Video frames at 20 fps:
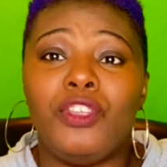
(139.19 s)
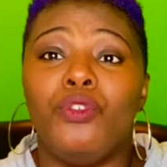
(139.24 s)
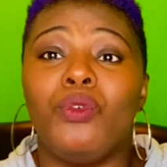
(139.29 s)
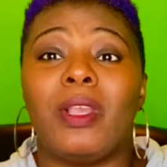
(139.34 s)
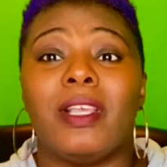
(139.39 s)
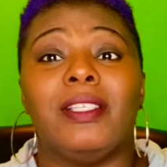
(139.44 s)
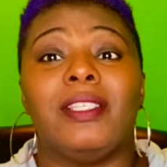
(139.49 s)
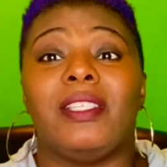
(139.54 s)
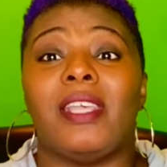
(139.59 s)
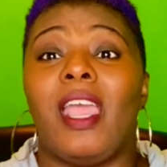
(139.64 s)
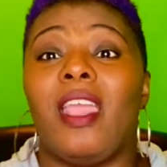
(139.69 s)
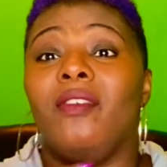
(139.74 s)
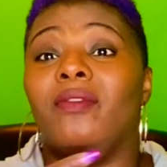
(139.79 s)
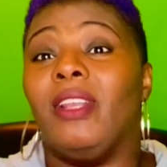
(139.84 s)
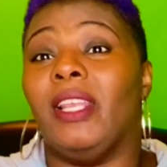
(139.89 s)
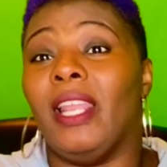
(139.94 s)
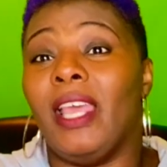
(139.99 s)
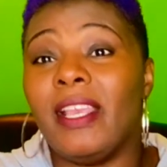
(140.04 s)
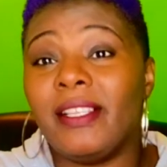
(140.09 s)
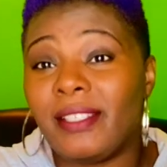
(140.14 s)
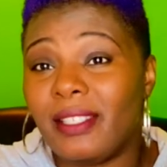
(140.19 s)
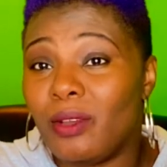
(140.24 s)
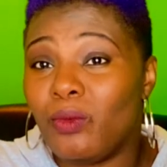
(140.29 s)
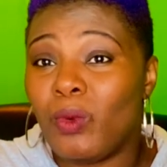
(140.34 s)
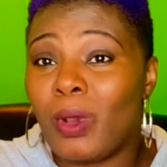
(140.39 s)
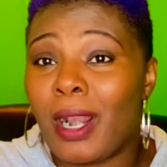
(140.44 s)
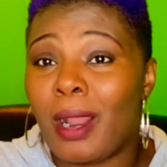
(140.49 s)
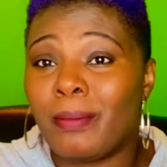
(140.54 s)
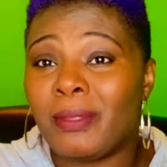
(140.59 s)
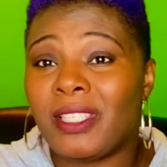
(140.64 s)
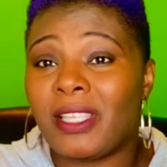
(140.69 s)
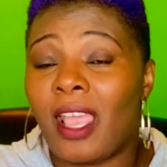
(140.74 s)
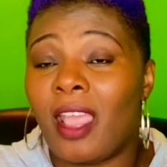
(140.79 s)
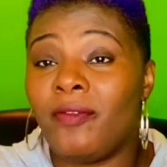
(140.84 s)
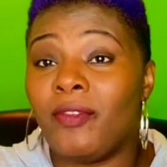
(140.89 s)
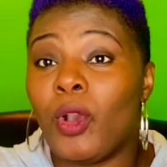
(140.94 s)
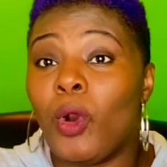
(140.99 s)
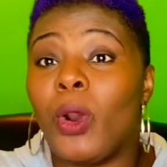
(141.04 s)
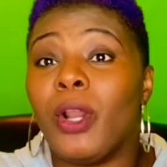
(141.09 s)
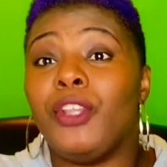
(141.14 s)
You can save less than what I'm
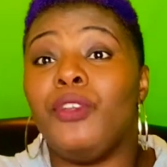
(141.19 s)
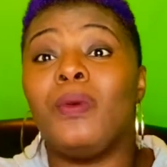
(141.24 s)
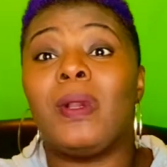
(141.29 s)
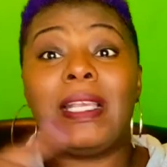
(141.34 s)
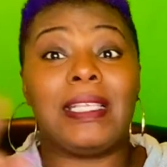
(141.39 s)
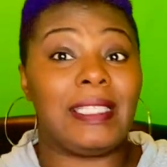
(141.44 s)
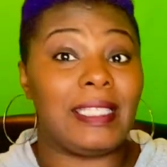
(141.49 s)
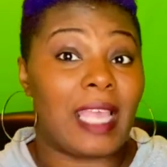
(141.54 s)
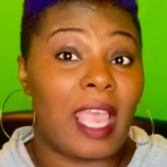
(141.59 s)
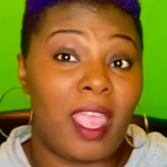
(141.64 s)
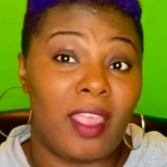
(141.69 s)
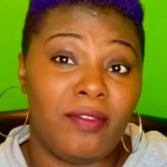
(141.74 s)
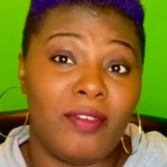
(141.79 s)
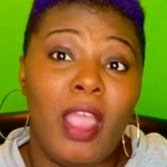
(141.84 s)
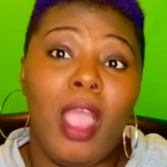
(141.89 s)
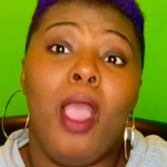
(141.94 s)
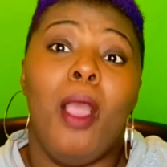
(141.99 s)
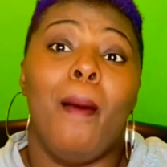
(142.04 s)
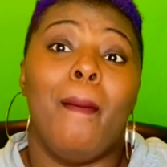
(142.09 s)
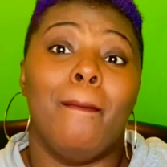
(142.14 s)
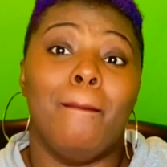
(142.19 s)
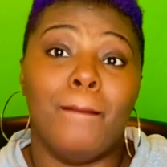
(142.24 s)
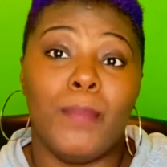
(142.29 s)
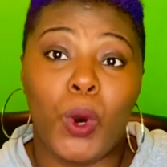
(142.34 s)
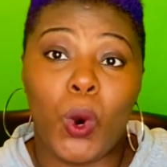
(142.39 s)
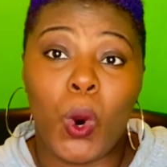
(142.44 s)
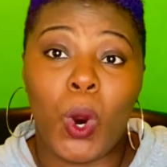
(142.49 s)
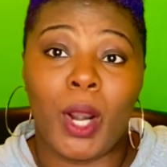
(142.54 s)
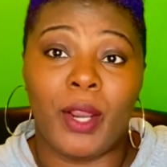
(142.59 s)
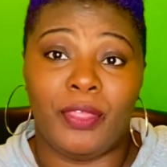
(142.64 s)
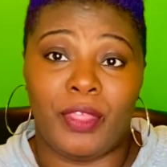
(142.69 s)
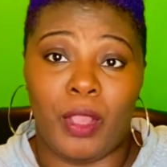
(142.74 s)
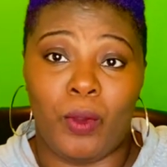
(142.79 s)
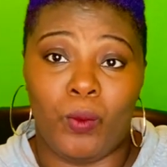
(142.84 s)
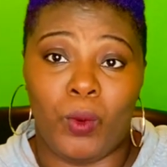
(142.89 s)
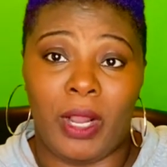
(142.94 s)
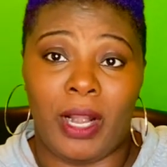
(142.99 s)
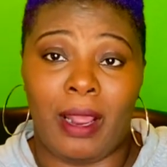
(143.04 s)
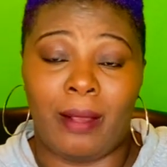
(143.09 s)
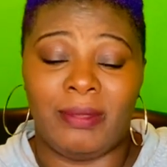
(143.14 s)
saving, or you can save more than
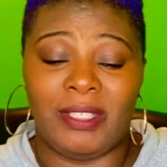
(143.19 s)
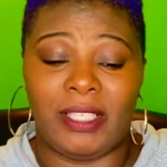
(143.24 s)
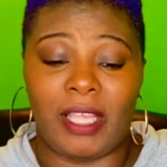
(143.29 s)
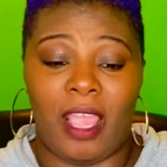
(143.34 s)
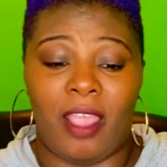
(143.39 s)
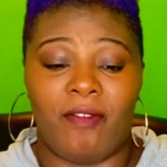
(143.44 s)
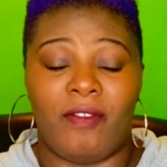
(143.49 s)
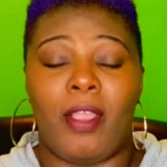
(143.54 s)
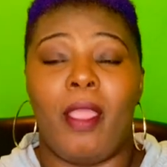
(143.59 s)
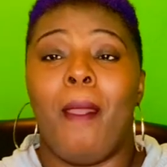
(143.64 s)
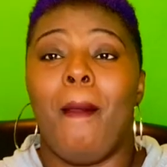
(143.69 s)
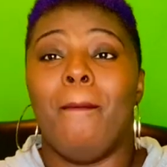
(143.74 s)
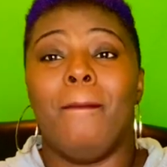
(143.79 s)
what I'm saving.